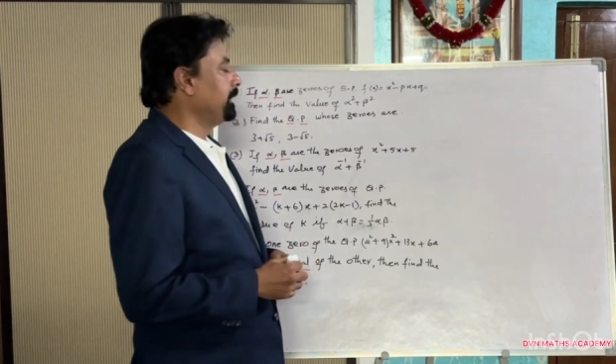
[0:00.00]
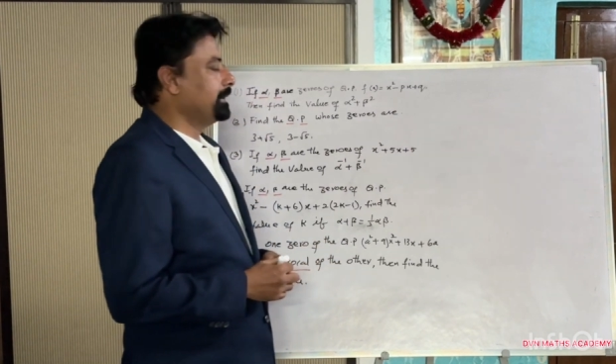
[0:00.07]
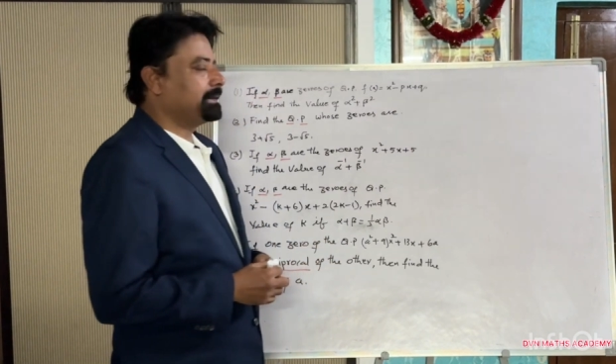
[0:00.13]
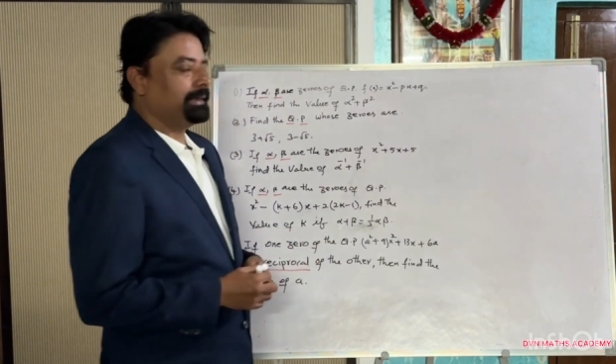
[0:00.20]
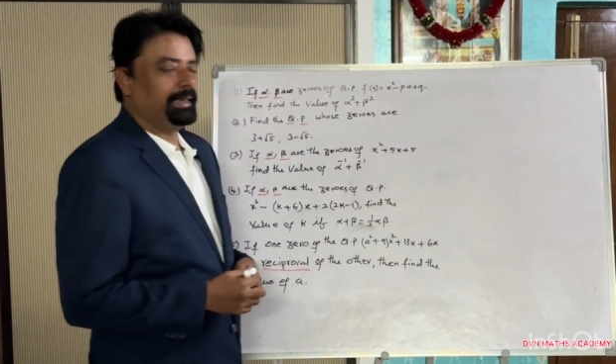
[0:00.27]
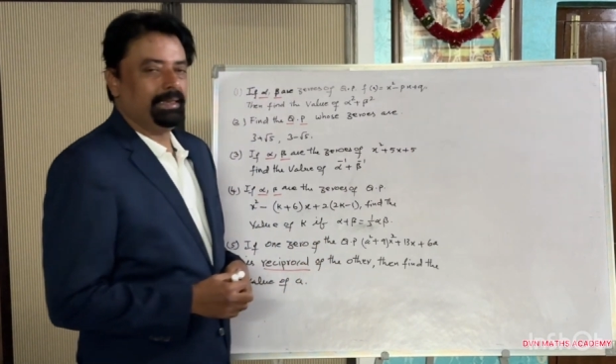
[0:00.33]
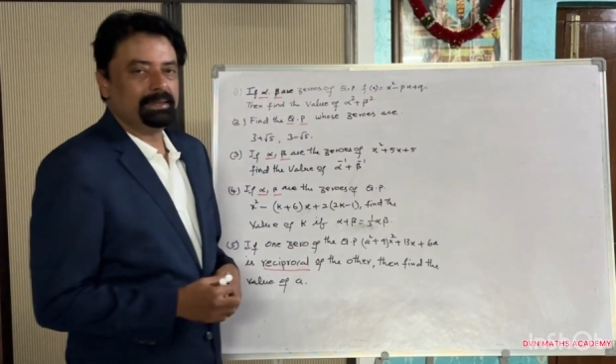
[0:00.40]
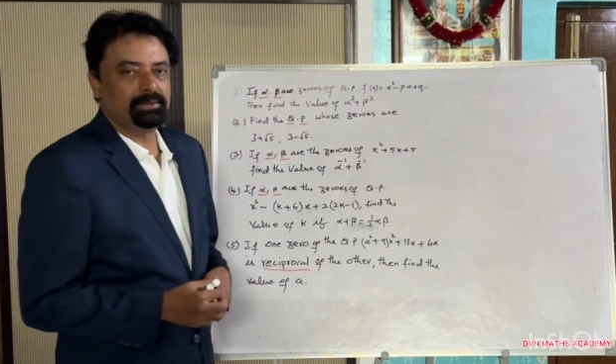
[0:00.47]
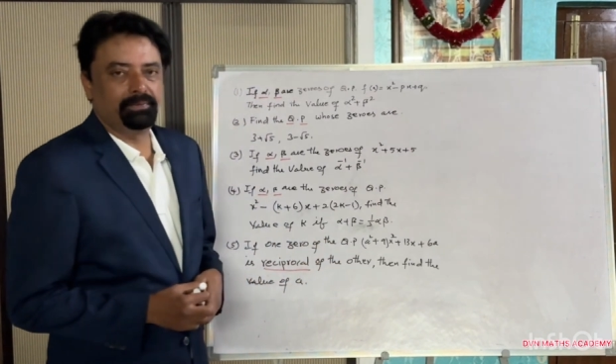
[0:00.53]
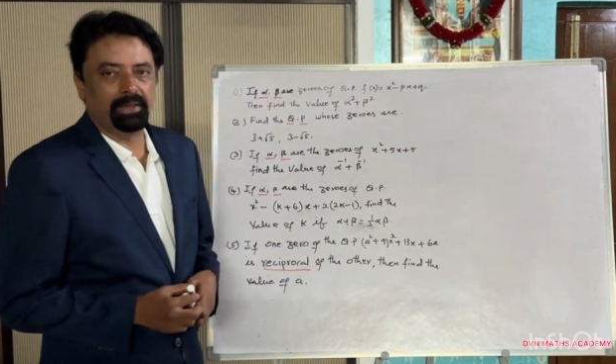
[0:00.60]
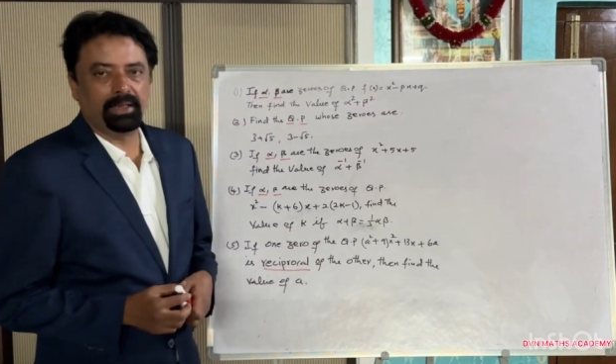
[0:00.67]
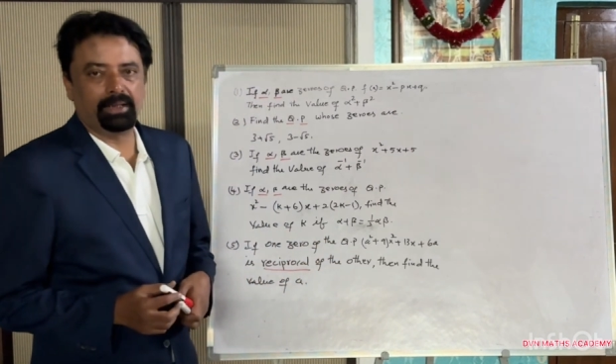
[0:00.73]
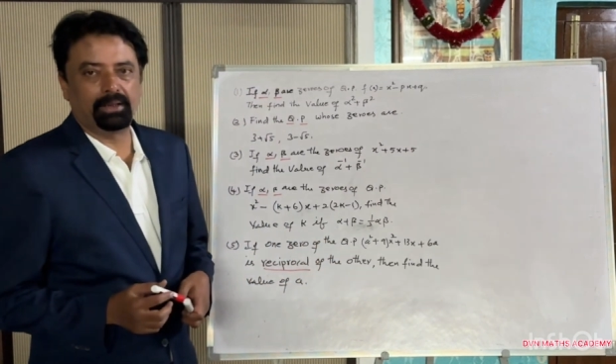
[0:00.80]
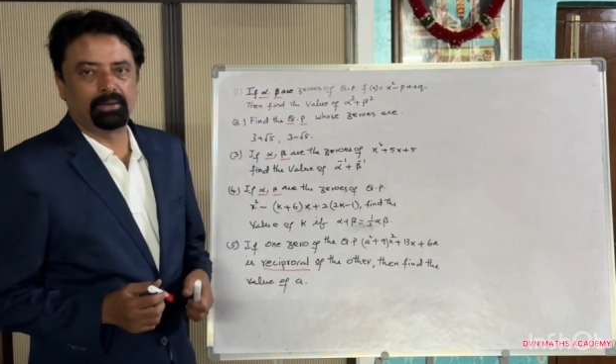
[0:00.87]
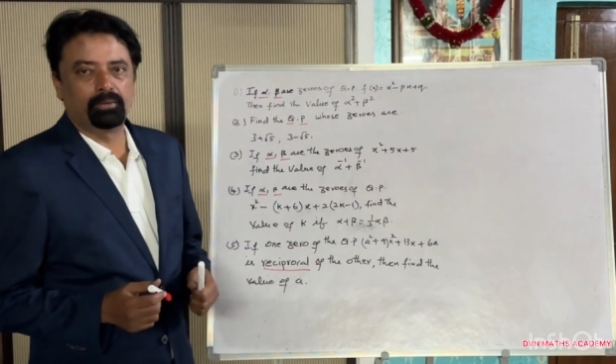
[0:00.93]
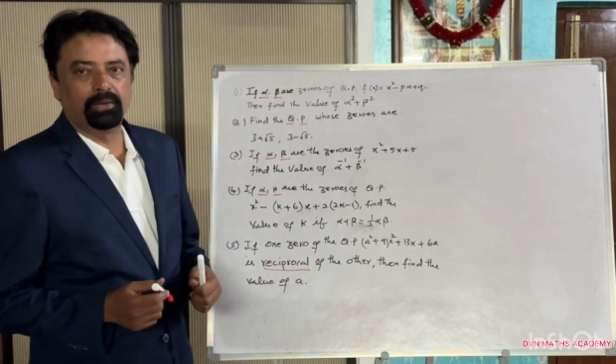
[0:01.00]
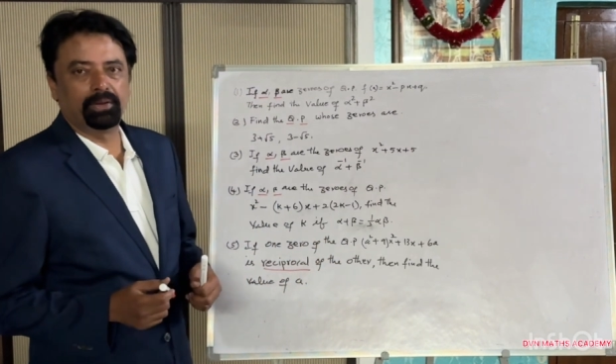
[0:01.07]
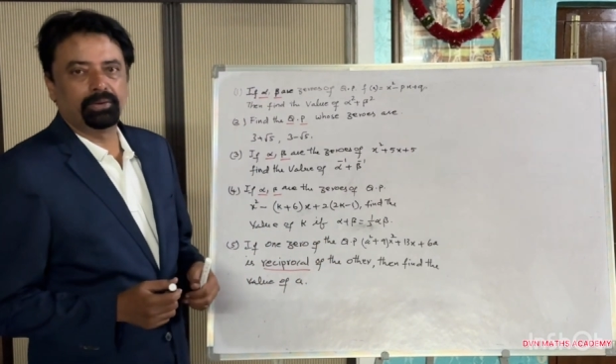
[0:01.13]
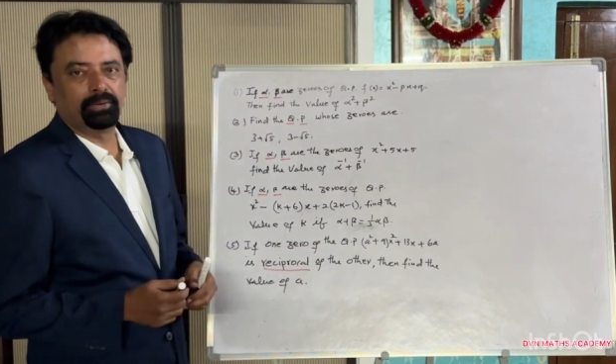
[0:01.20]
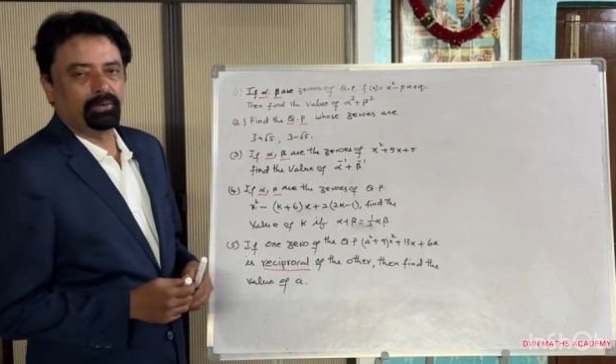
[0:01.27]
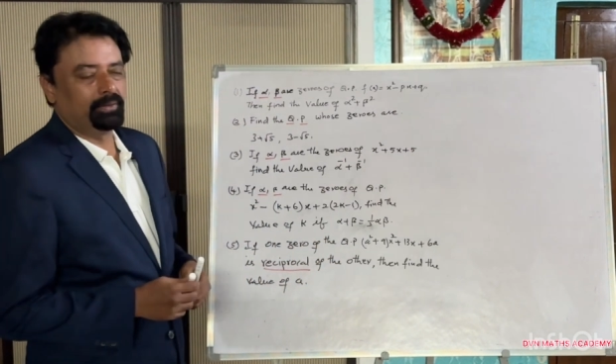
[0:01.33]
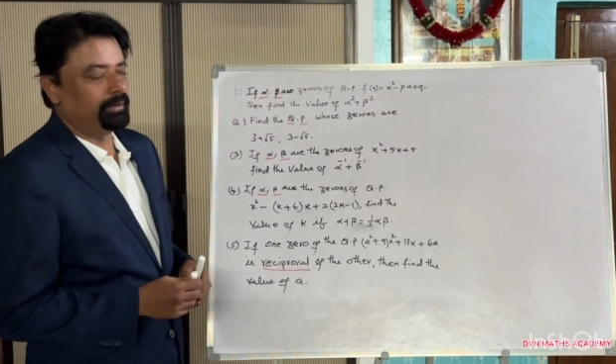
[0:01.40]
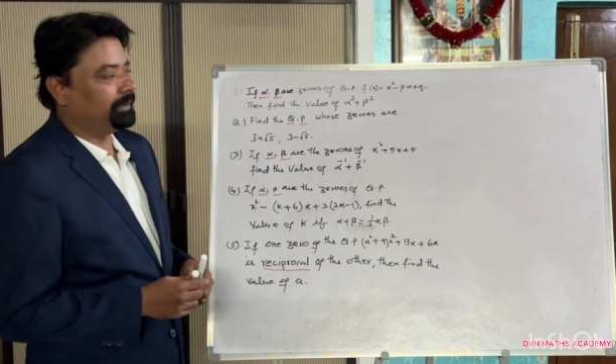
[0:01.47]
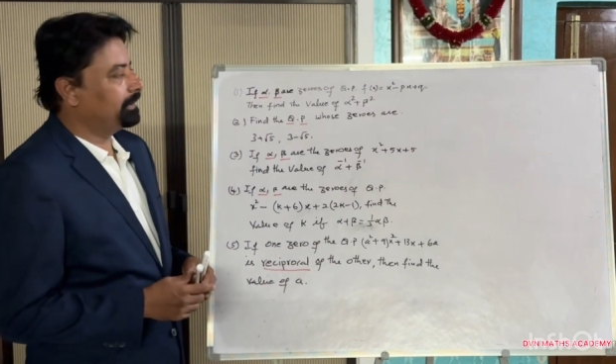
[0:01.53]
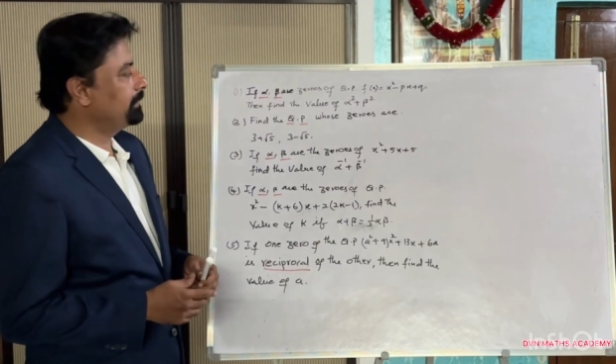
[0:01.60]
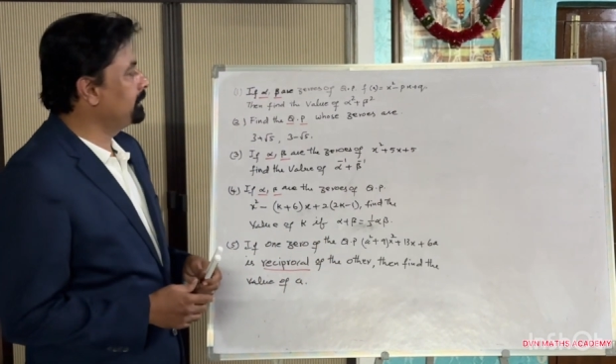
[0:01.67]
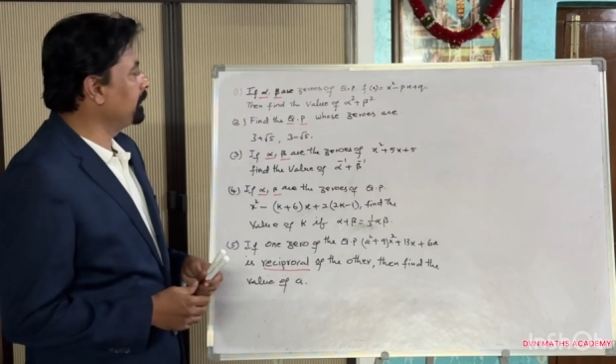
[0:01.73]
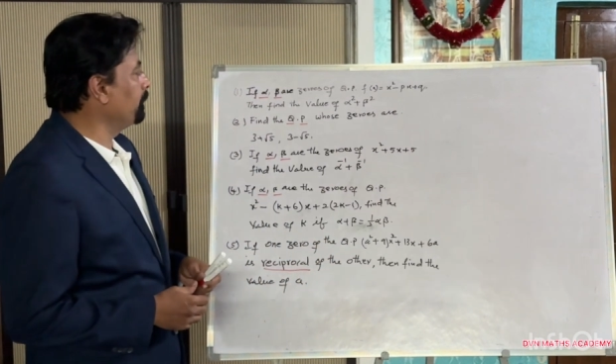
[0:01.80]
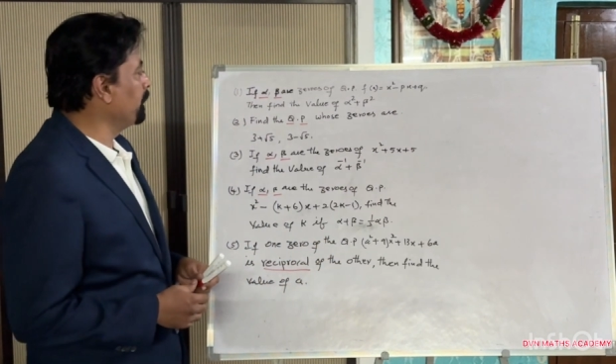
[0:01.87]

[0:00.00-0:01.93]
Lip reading: this class, we are going to learn some